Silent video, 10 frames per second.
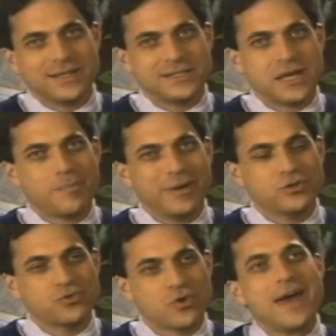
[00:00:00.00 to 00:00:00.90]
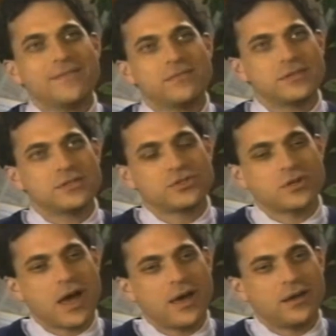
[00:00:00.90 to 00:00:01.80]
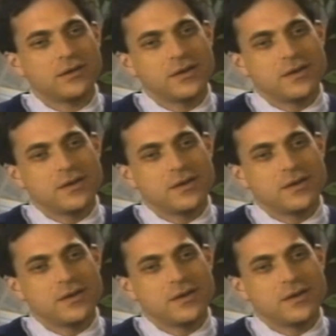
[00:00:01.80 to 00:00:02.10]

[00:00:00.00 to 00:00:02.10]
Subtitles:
that is helping drive this child.